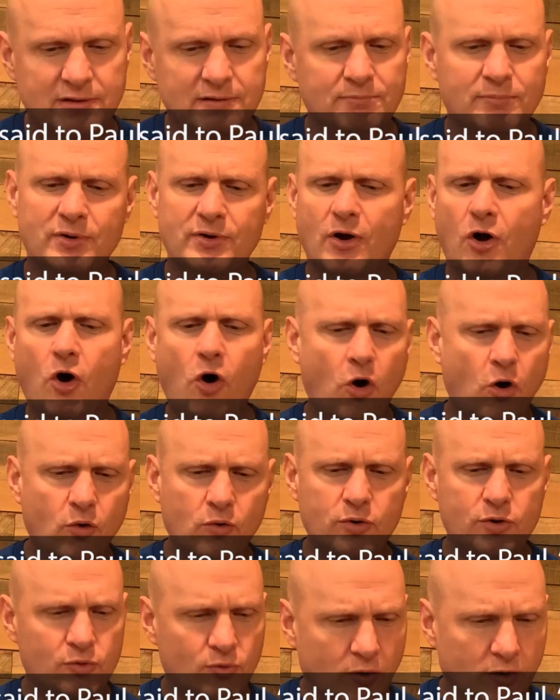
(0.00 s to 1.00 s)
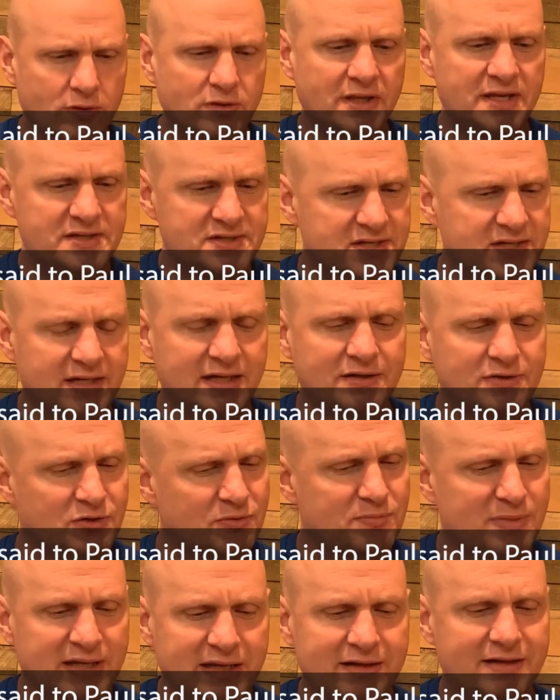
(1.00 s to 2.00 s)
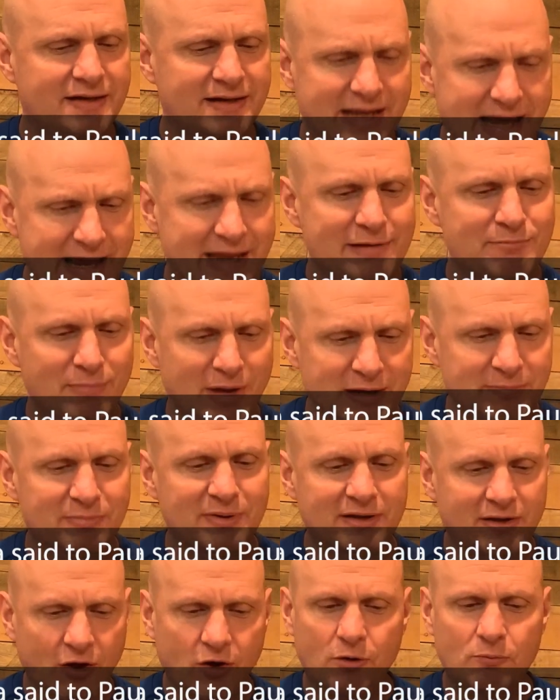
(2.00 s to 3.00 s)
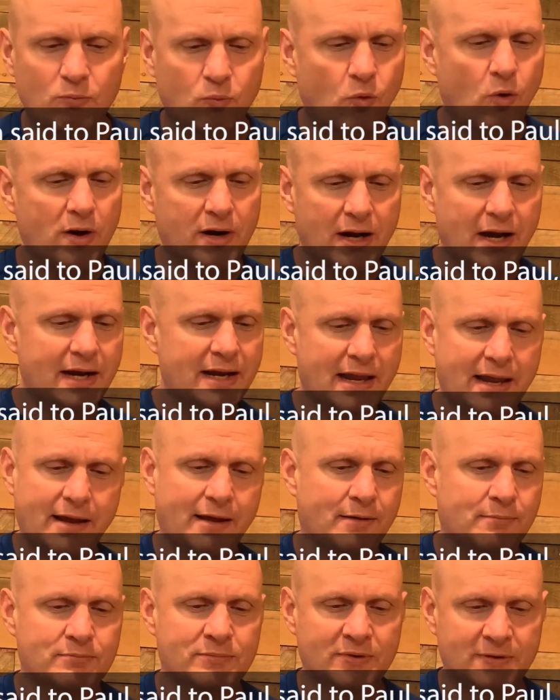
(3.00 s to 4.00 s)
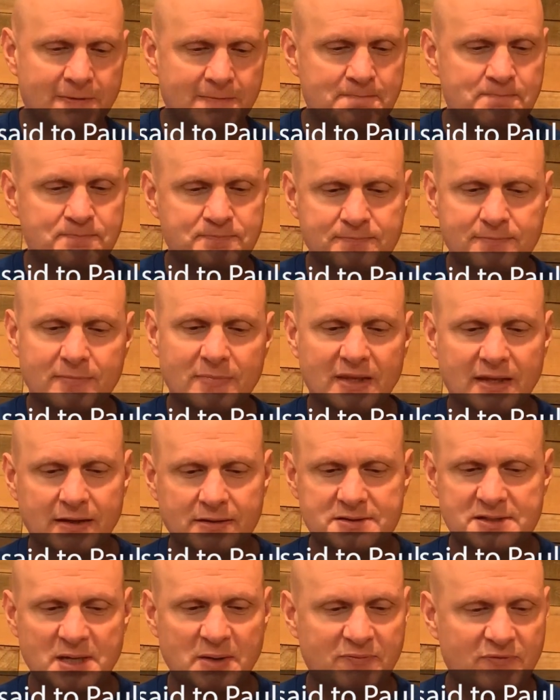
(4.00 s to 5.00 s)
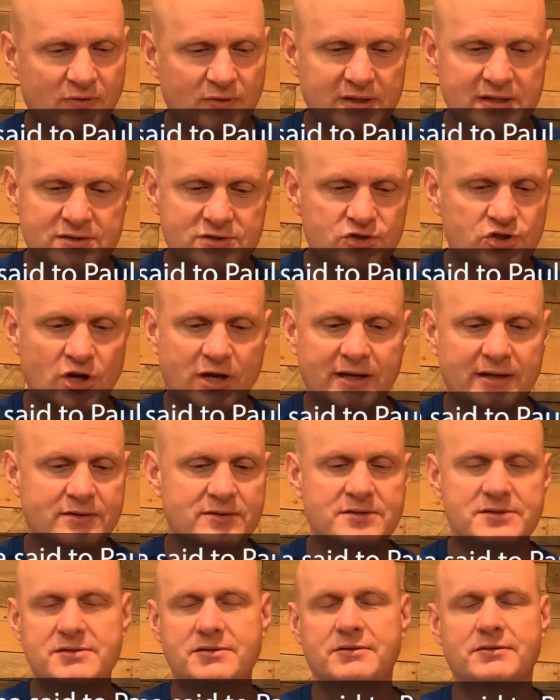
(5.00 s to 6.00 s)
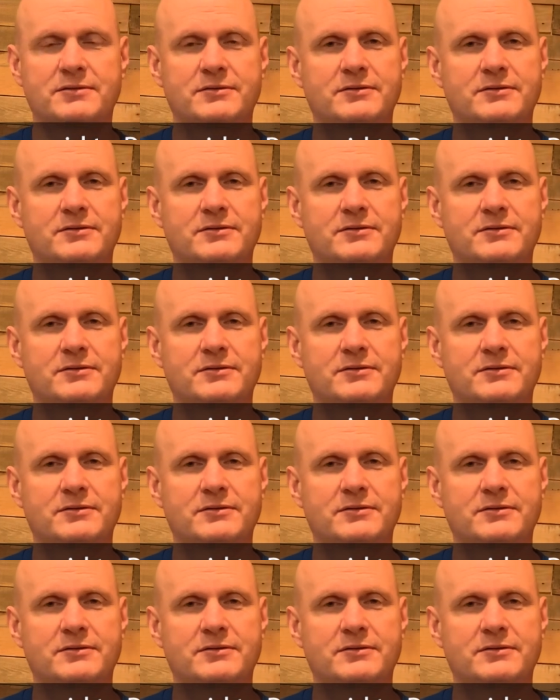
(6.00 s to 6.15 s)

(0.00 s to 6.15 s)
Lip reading: but all who are listening to me today may become what I am, except for these chains."